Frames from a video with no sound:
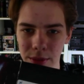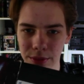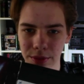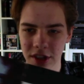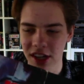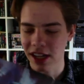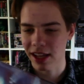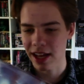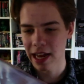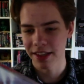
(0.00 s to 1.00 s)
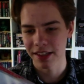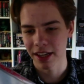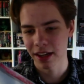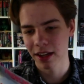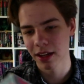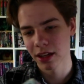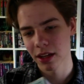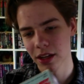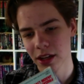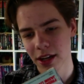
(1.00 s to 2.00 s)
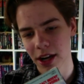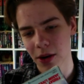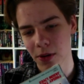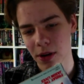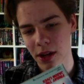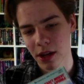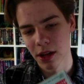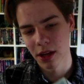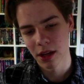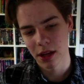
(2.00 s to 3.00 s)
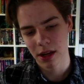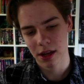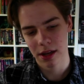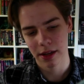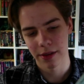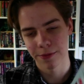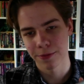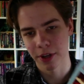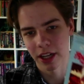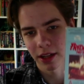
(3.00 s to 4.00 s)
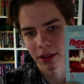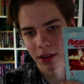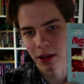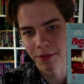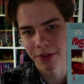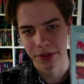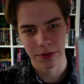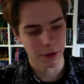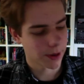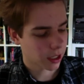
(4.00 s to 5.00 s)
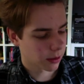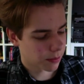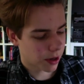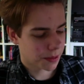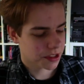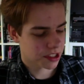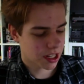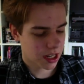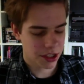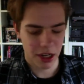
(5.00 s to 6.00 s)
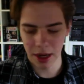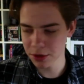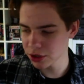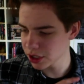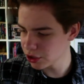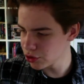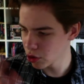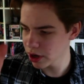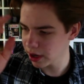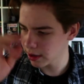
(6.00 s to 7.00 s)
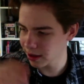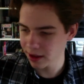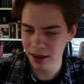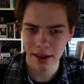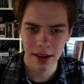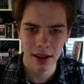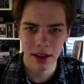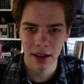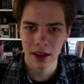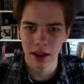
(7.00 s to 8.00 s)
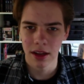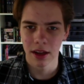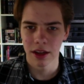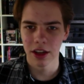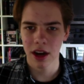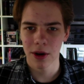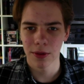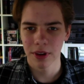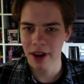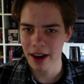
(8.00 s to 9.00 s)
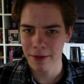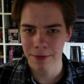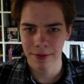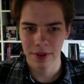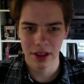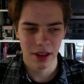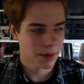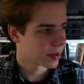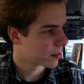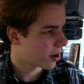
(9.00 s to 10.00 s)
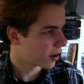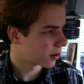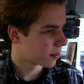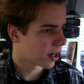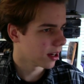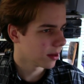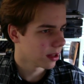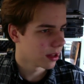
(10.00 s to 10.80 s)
classic, you know. I freaking love this film. I can pop this in any time and just enjoy it. You know, not be bothered by